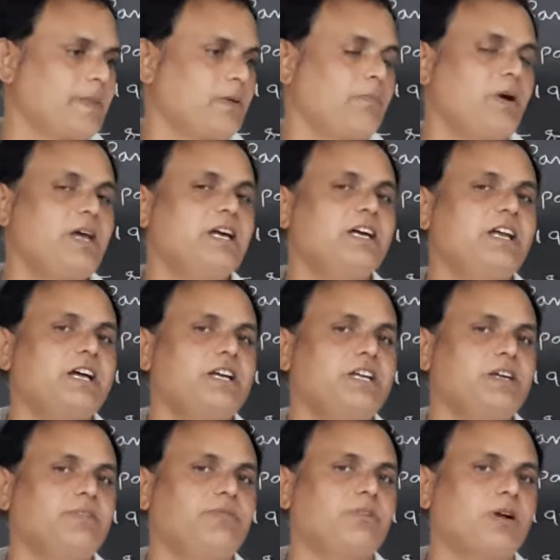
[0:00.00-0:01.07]

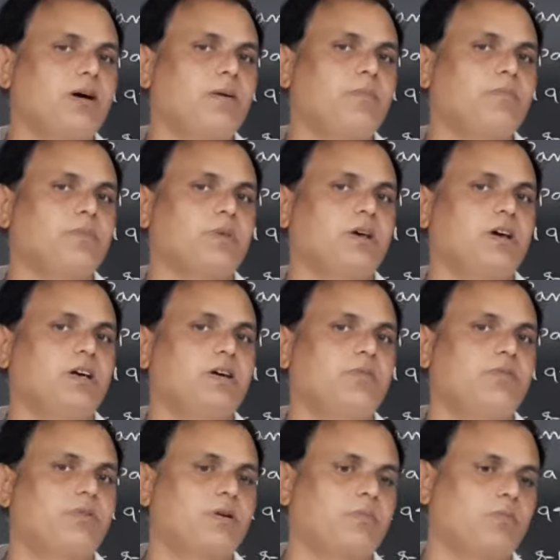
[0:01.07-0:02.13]
migrating from
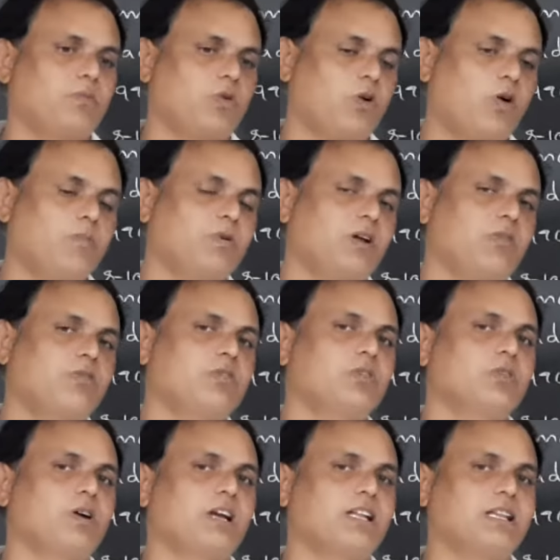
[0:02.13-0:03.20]
hometown
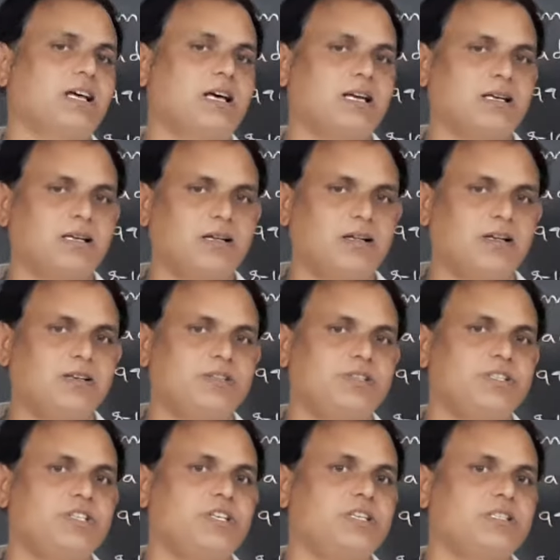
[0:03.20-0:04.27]
to another
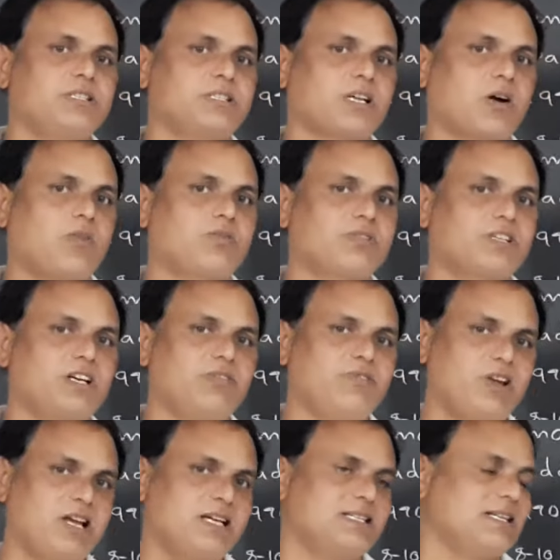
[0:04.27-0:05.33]
cities, towns and
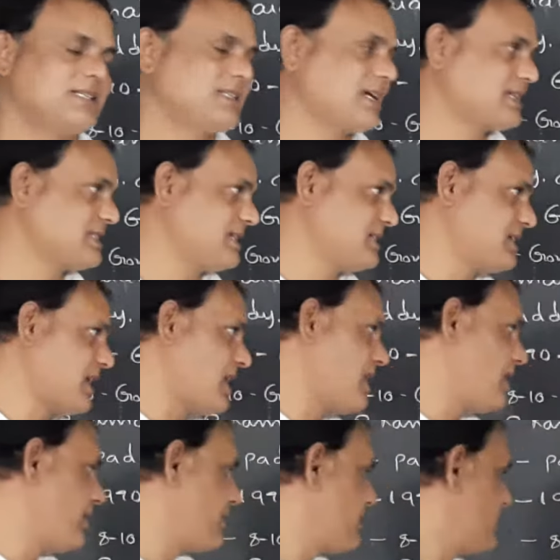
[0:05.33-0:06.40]
villages,
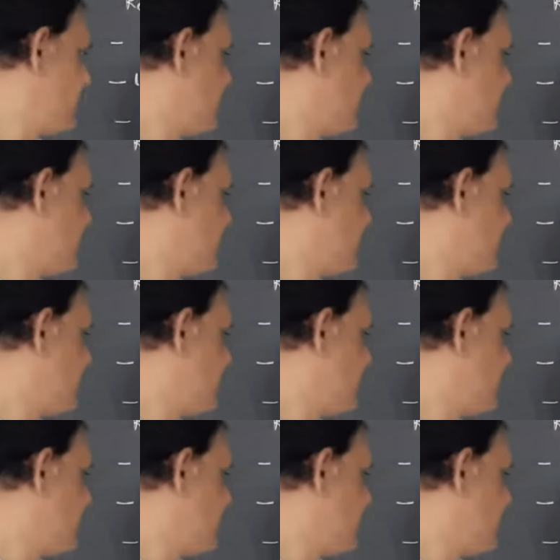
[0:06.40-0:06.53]
etc.